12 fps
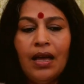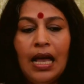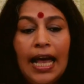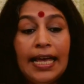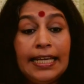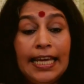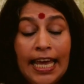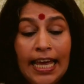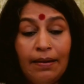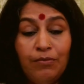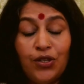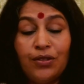I
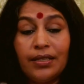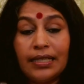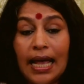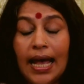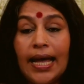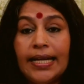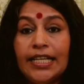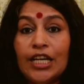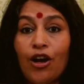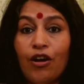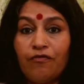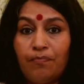came to this
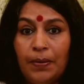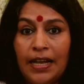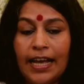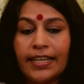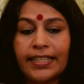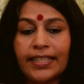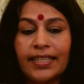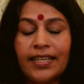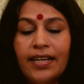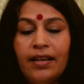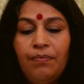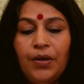idea of bliss
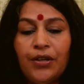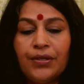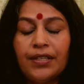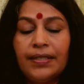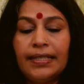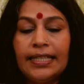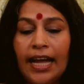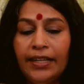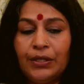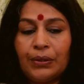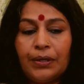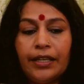because in
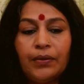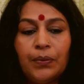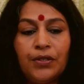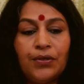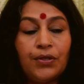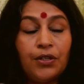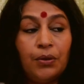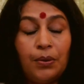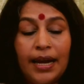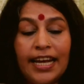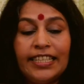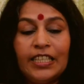Sanskrit, which is the
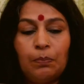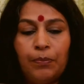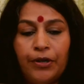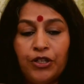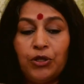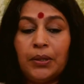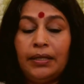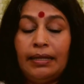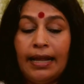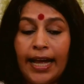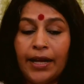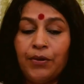great spiritual
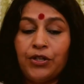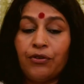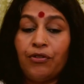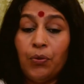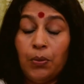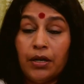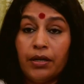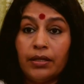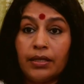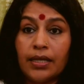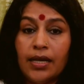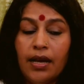language of the
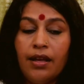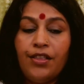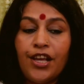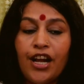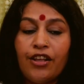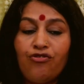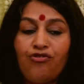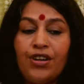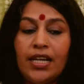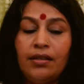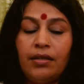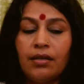world, there are
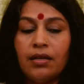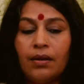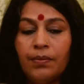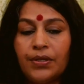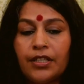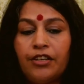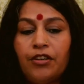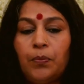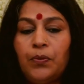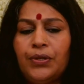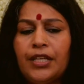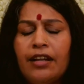three terms that
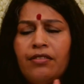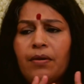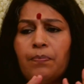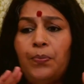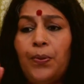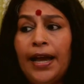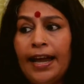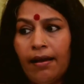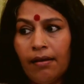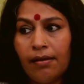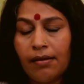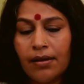represent the
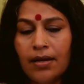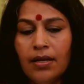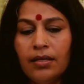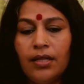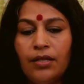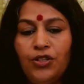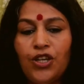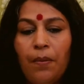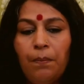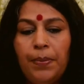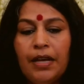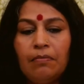brink, the
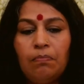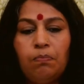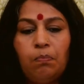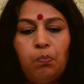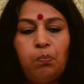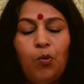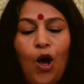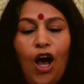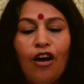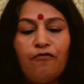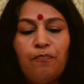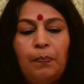jumping
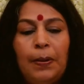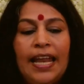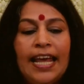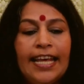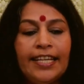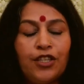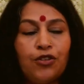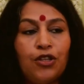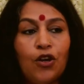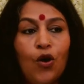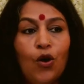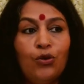off place to
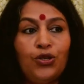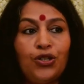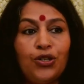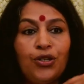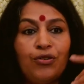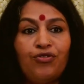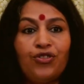the ocean of